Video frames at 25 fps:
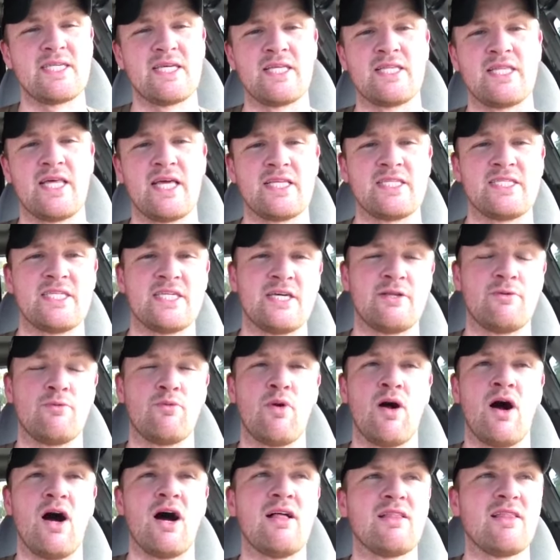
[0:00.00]
They, they did
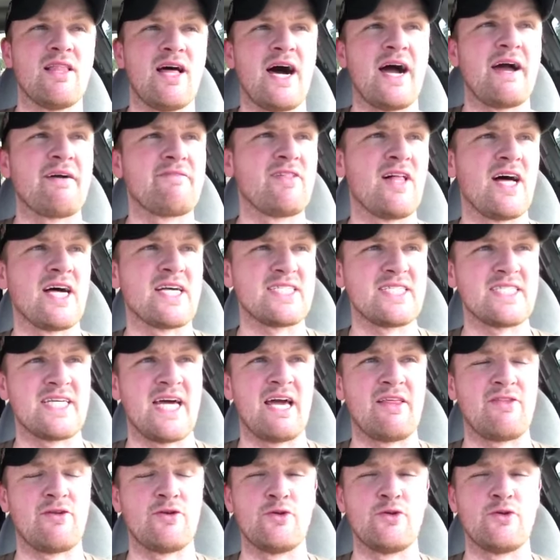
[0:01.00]
Raw live last night.